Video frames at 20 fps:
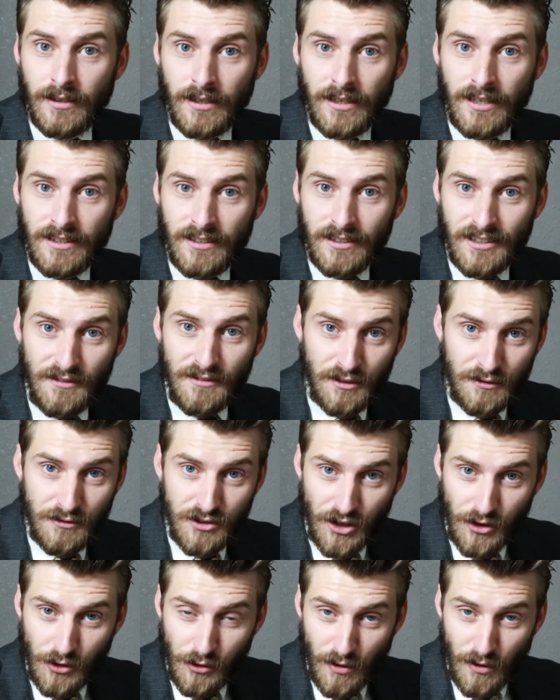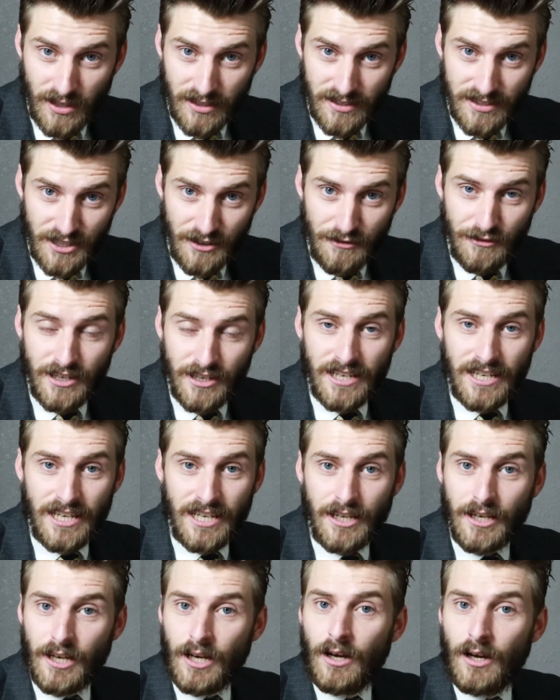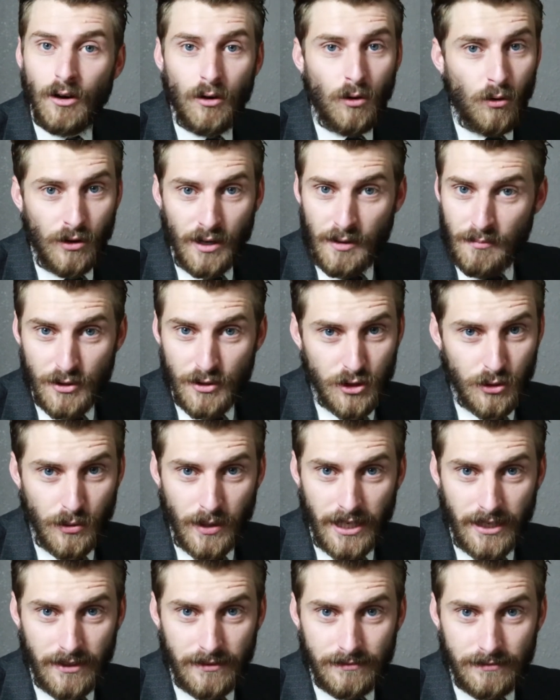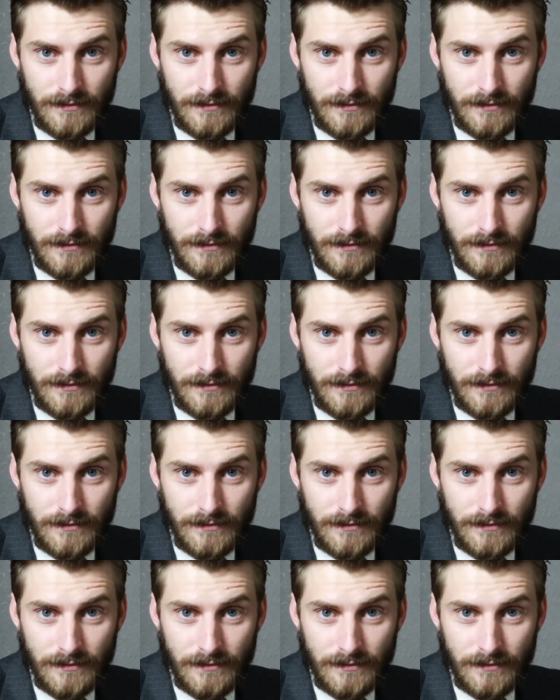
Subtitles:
at the level of general relativity, or in between.